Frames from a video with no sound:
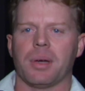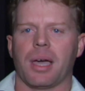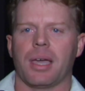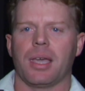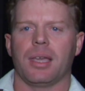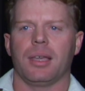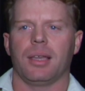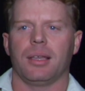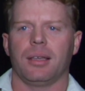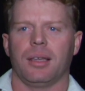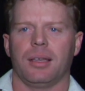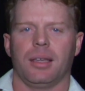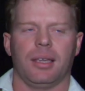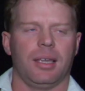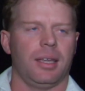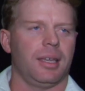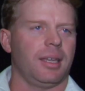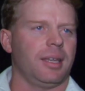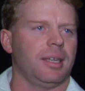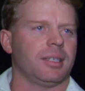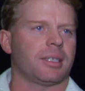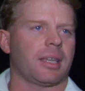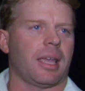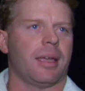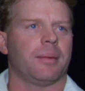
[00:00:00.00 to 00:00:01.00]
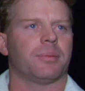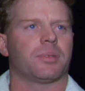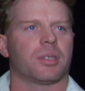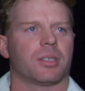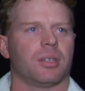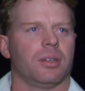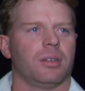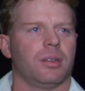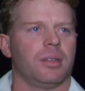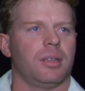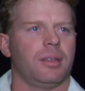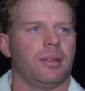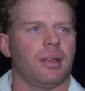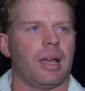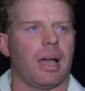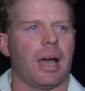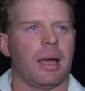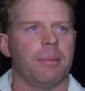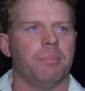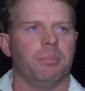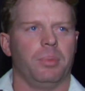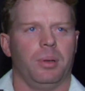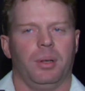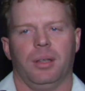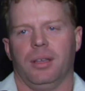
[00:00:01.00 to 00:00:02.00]
Mate, it is absolutely
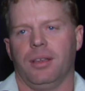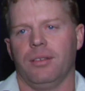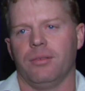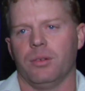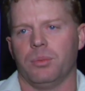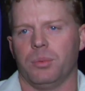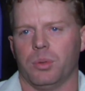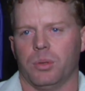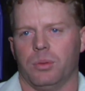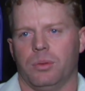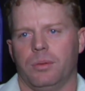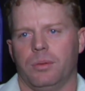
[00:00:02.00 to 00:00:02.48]
unbelievable.